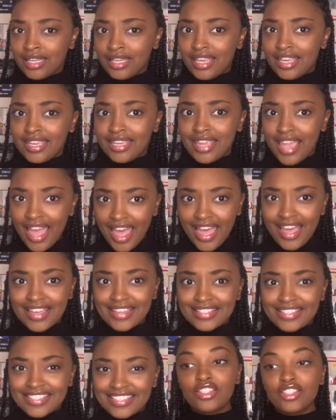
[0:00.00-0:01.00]

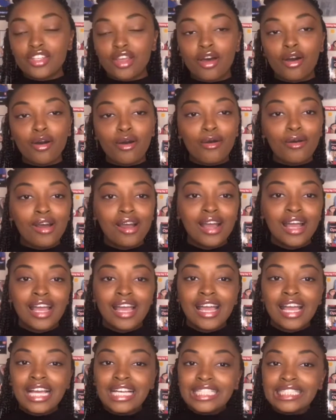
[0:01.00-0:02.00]
yes. So
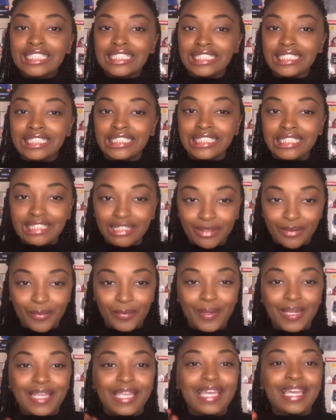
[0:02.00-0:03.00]

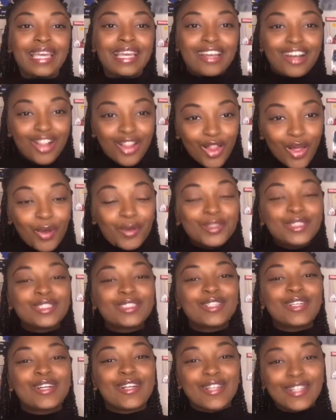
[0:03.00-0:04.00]
we get
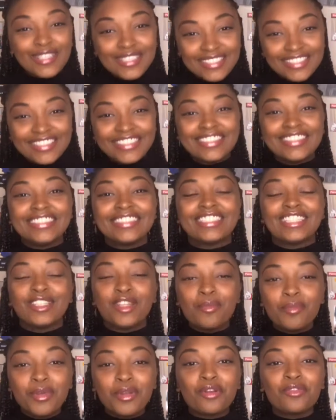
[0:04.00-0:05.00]
closer to
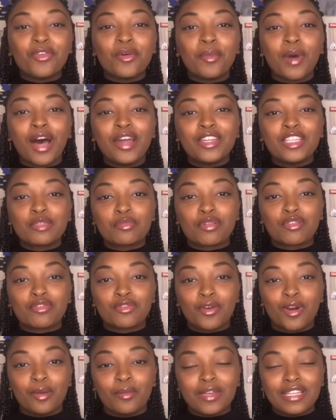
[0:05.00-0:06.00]
the Beautiful Bodies
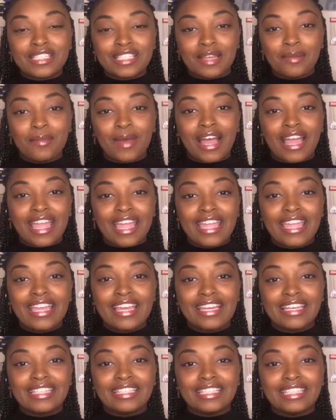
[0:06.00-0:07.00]
performance and my
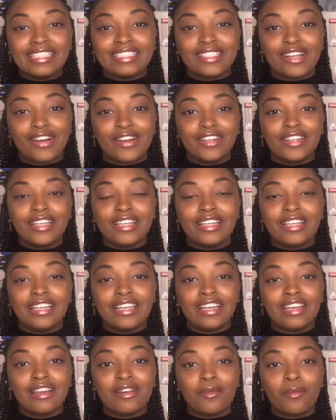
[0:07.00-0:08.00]
hand is
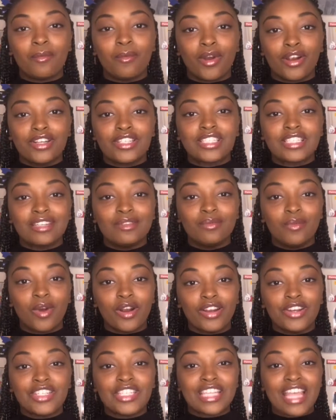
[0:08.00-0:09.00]
hurting worse and
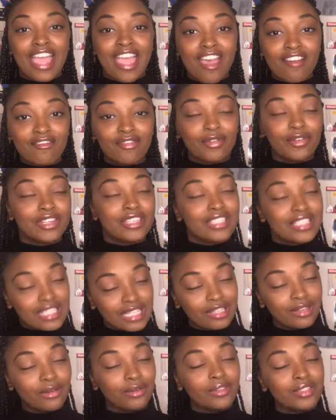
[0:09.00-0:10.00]
worse every
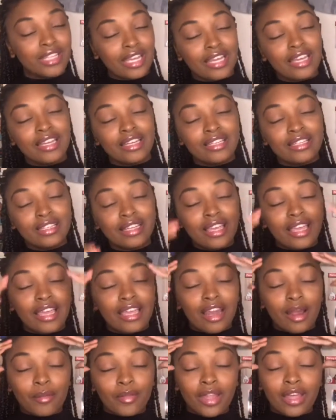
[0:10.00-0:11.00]
single day.
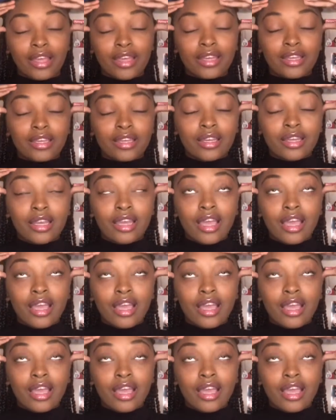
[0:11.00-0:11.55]
And I'm like,